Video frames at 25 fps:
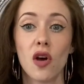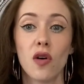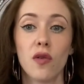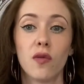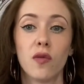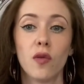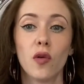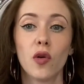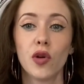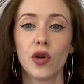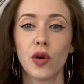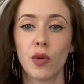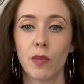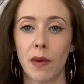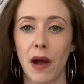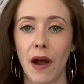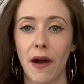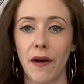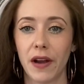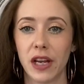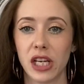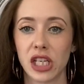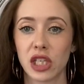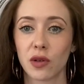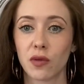for your
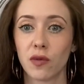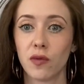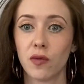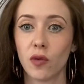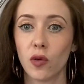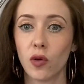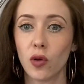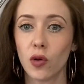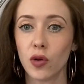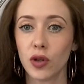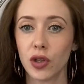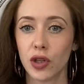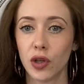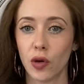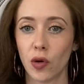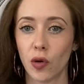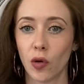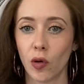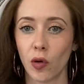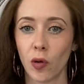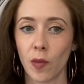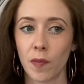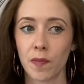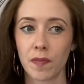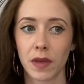marriage, for
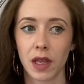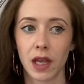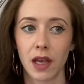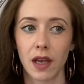your